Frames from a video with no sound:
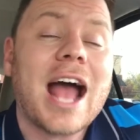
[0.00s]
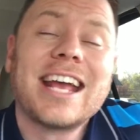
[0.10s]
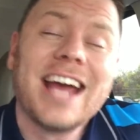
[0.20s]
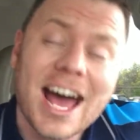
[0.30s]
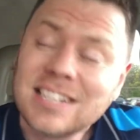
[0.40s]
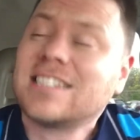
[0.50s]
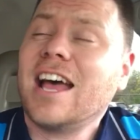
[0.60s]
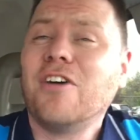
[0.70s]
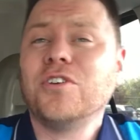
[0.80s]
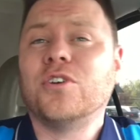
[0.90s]
I gotta
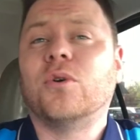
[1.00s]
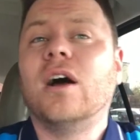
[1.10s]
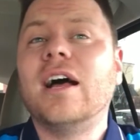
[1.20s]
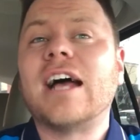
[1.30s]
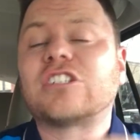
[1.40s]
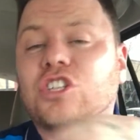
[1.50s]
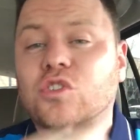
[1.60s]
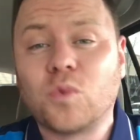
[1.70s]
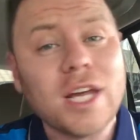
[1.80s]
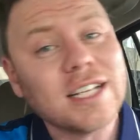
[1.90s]
tell you, as
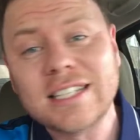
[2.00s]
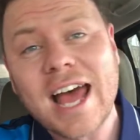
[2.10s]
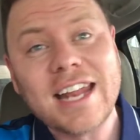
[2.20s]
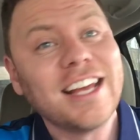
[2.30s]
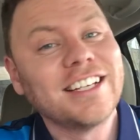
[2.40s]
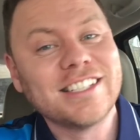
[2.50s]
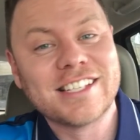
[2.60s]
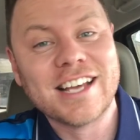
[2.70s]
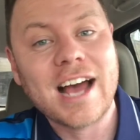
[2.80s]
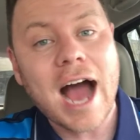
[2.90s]
sweet as that
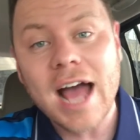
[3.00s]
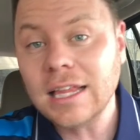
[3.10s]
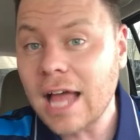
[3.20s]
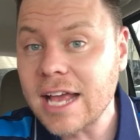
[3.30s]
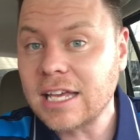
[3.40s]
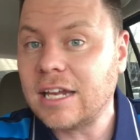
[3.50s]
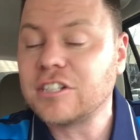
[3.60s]
is, I like it.